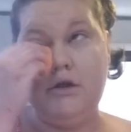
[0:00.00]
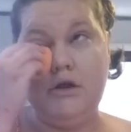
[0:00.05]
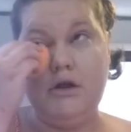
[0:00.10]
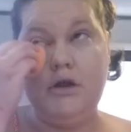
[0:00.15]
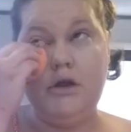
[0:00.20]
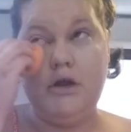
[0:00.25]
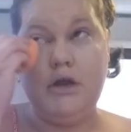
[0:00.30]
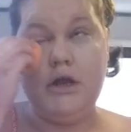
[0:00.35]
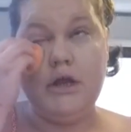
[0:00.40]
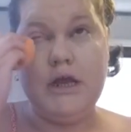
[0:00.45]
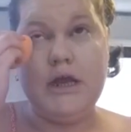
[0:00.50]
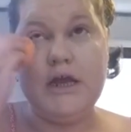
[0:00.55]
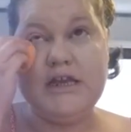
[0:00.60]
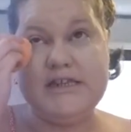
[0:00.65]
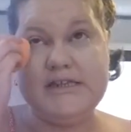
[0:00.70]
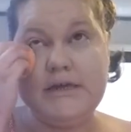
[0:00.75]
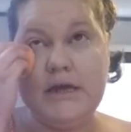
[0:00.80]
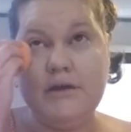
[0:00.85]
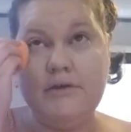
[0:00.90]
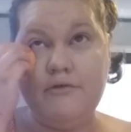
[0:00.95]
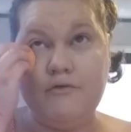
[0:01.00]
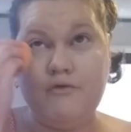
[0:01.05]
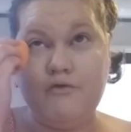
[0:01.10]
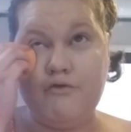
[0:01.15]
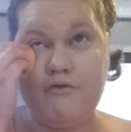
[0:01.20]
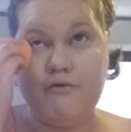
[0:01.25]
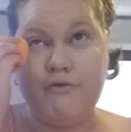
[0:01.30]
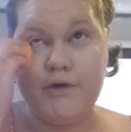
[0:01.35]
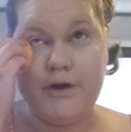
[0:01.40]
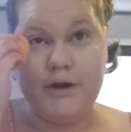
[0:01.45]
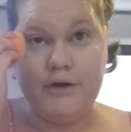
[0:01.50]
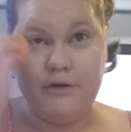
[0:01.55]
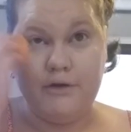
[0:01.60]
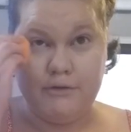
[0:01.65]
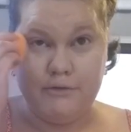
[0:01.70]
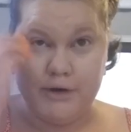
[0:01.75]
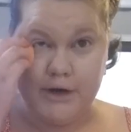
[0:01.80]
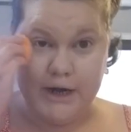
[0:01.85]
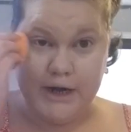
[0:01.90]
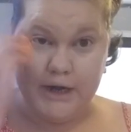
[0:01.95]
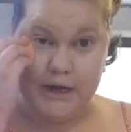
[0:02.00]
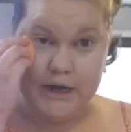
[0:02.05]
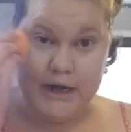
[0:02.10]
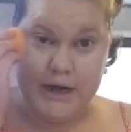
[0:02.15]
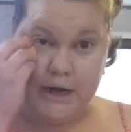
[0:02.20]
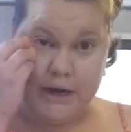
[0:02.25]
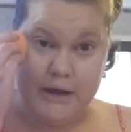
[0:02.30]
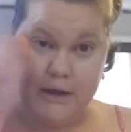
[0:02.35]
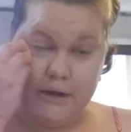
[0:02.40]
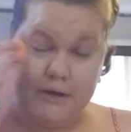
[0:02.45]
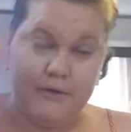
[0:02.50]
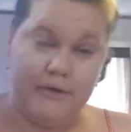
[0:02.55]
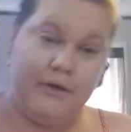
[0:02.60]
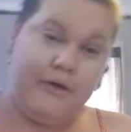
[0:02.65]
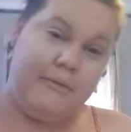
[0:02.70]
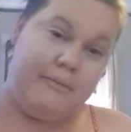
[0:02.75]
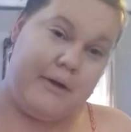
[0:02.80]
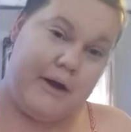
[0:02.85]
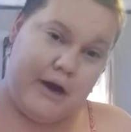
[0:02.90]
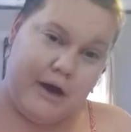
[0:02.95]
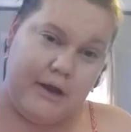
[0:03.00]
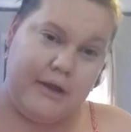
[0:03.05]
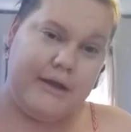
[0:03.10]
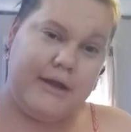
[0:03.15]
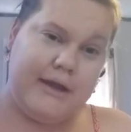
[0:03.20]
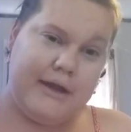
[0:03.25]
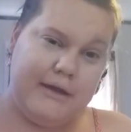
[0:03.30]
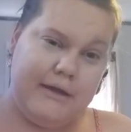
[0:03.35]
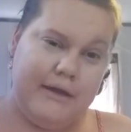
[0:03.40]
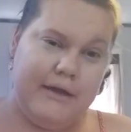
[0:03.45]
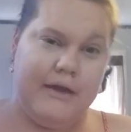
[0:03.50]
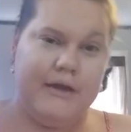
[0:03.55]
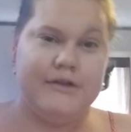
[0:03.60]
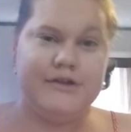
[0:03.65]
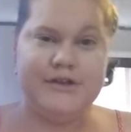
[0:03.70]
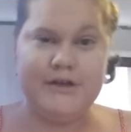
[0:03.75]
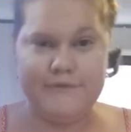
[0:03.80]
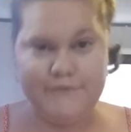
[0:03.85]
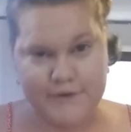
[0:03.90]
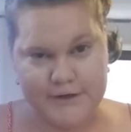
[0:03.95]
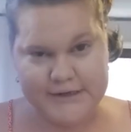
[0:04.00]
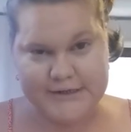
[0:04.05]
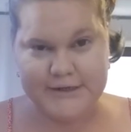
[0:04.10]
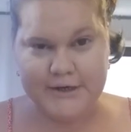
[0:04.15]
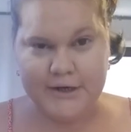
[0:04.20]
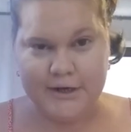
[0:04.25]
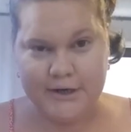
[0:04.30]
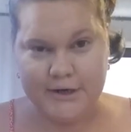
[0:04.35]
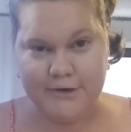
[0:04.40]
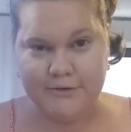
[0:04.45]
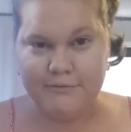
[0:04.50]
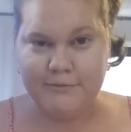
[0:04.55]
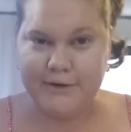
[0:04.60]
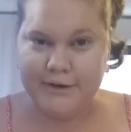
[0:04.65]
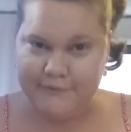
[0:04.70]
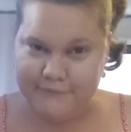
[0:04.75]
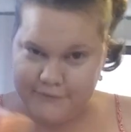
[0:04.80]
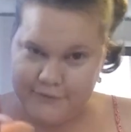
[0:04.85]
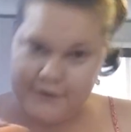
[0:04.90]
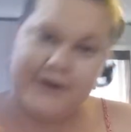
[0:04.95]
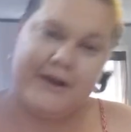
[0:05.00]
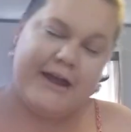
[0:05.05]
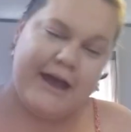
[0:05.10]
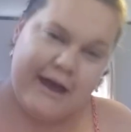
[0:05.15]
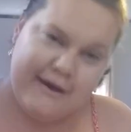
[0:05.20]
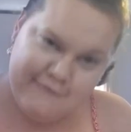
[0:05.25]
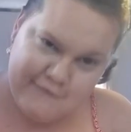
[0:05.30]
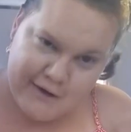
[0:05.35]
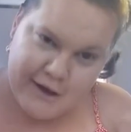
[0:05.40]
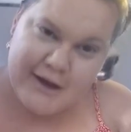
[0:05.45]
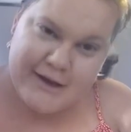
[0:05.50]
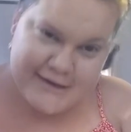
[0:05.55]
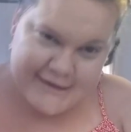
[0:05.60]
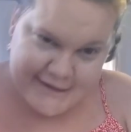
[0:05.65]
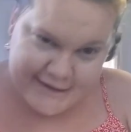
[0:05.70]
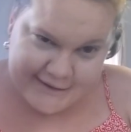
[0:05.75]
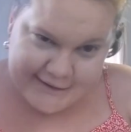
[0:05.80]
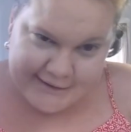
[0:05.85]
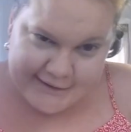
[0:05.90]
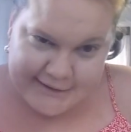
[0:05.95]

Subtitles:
unreal right now. Apparently, Jeffree Star went for Kat Von D.